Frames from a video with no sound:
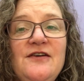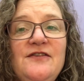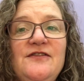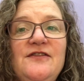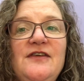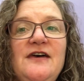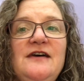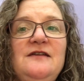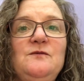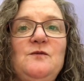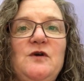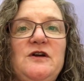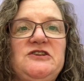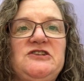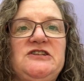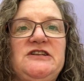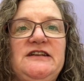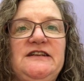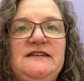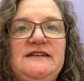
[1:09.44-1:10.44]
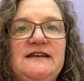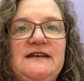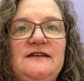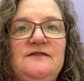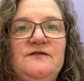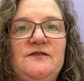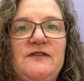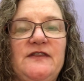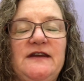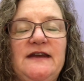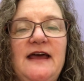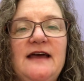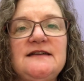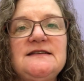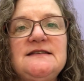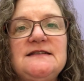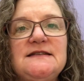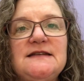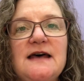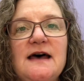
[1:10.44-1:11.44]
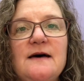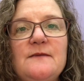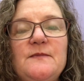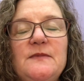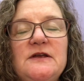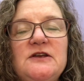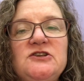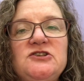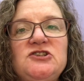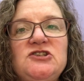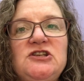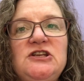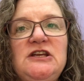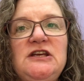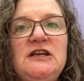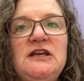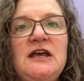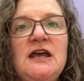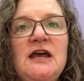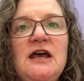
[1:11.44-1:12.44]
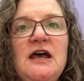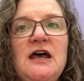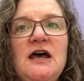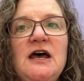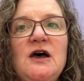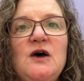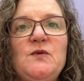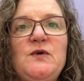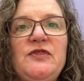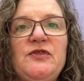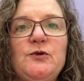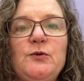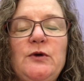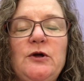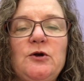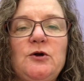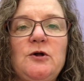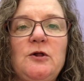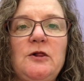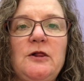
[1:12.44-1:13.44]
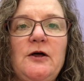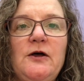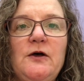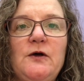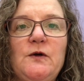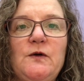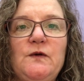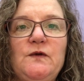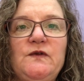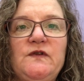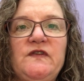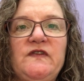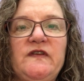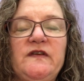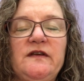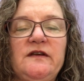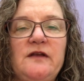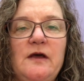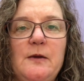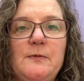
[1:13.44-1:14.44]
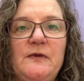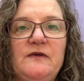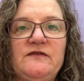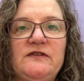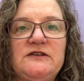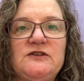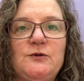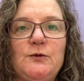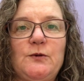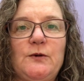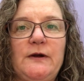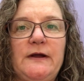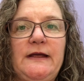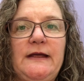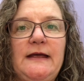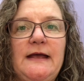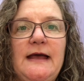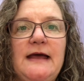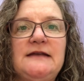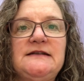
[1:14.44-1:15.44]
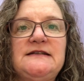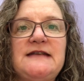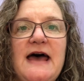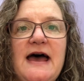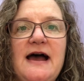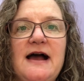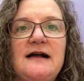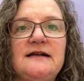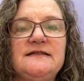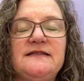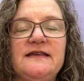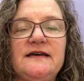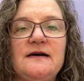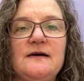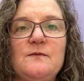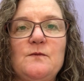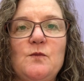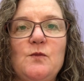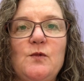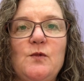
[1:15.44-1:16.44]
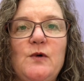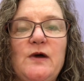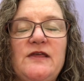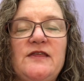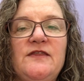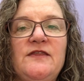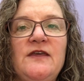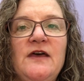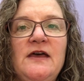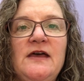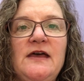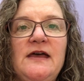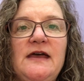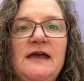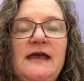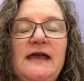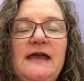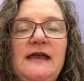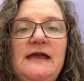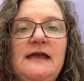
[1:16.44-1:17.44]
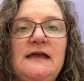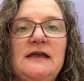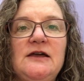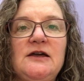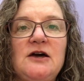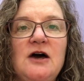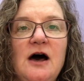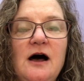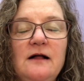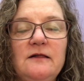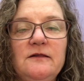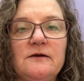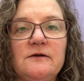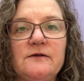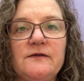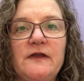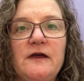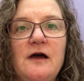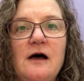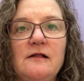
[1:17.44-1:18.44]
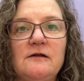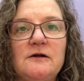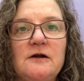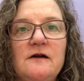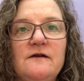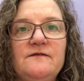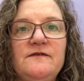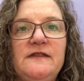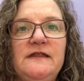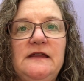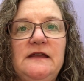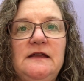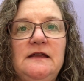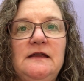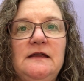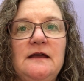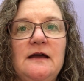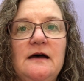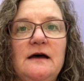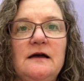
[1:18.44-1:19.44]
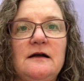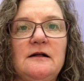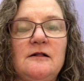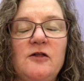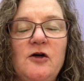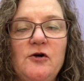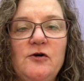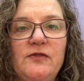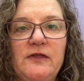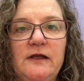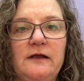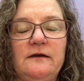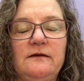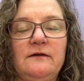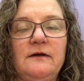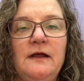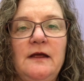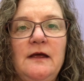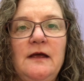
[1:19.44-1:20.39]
Then what she did for the next step is she went through her clothes in home inventory and tagged them with a color, the color of the clothing.